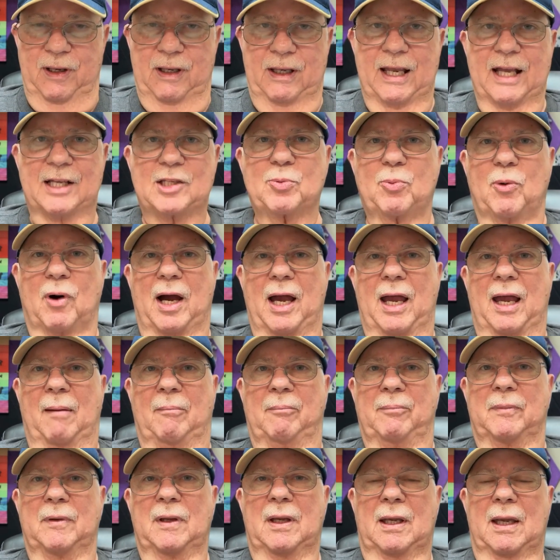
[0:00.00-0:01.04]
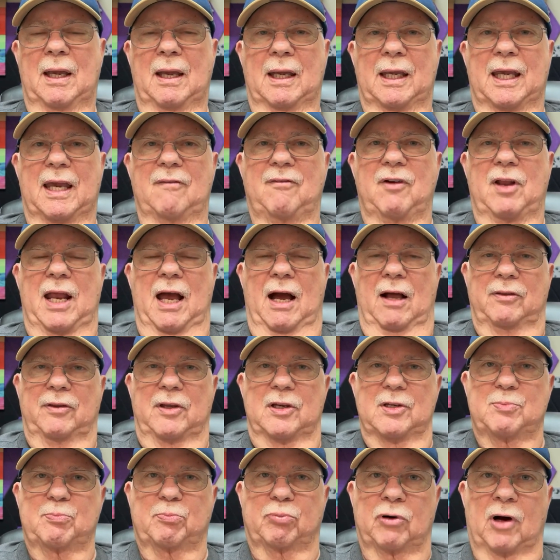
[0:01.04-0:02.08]
And that's why I'm giving out
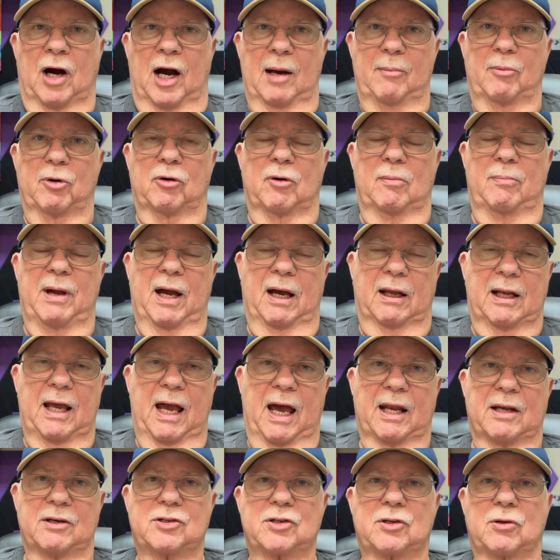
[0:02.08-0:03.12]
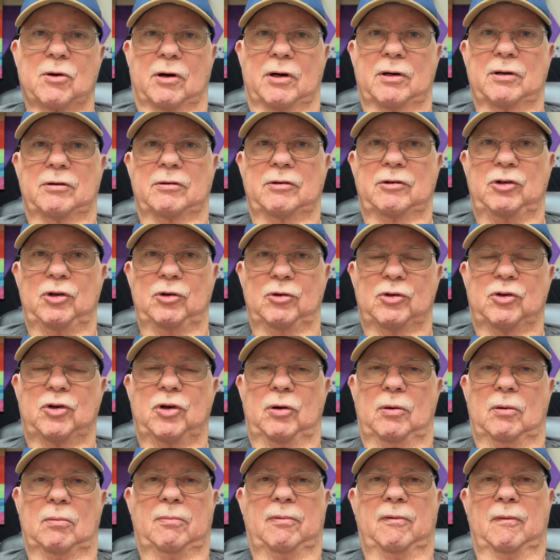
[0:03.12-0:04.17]
this primer about how to start
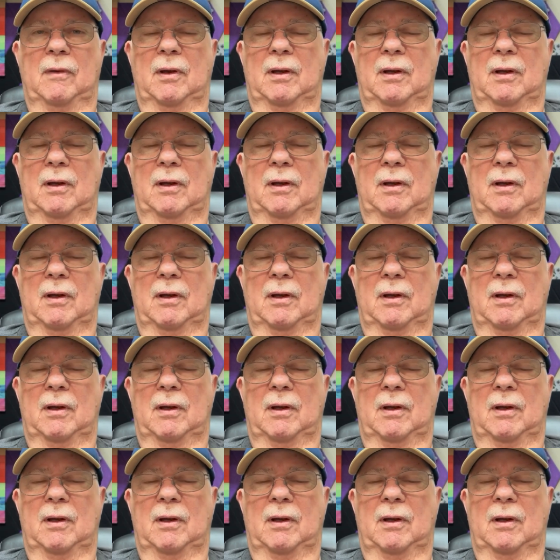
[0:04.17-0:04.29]
YouTube.